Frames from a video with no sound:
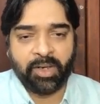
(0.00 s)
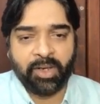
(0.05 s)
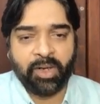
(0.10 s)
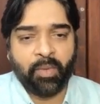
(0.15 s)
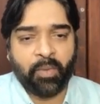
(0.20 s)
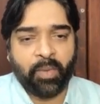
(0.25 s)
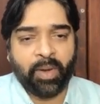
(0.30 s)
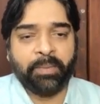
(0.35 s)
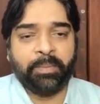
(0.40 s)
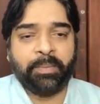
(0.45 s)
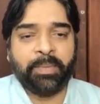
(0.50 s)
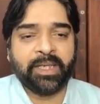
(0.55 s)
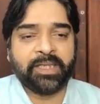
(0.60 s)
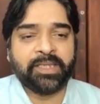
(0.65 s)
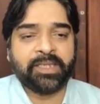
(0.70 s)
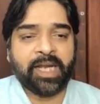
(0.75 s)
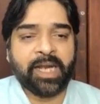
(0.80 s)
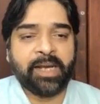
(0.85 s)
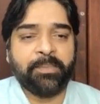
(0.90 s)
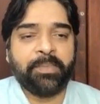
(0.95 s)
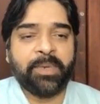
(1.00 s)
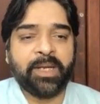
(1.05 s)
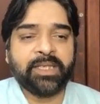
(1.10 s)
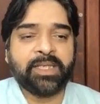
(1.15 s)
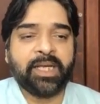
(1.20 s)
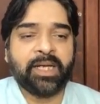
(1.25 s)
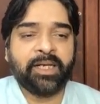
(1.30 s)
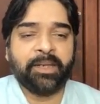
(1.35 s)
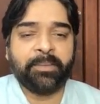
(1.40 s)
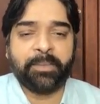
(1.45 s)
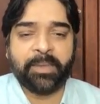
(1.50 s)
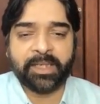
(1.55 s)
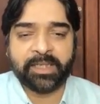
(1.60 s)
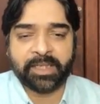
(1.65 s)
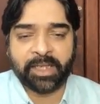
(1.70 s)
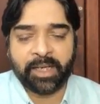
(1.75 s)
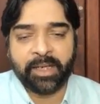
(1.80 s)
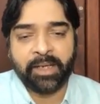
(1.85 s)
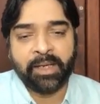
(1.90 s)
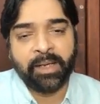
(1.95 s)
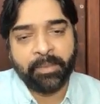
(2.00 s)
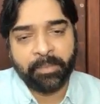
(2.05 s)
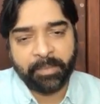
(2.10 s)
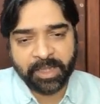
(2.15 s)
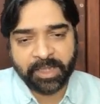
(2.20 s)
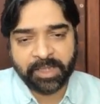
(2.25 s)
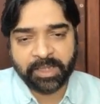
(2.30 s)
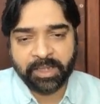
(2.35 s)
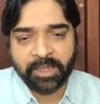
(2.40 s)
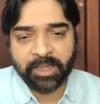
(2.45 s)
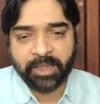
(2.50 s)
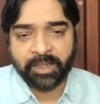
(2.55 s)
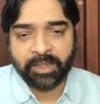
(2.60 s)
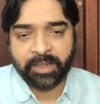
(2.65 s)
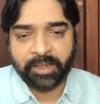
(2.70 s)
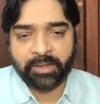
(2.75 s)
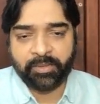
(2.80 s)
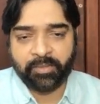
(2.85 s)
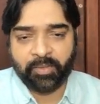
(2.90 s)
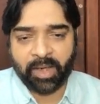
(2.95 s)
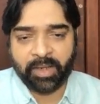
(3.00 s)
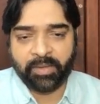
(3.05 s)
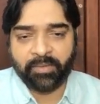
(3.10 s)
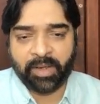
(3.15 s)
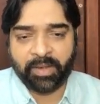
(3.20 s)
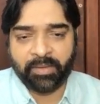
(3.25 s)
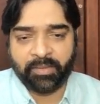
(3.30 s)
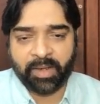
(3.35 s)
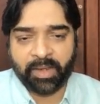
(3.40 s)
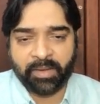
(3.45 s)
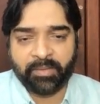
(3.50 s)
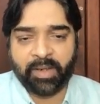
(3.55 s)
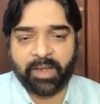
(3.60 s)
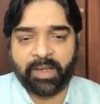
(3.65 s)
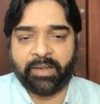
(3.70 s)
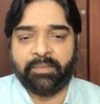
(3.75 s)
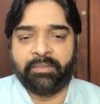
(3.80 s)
1 plus 10 plus 100 plus that means 1111.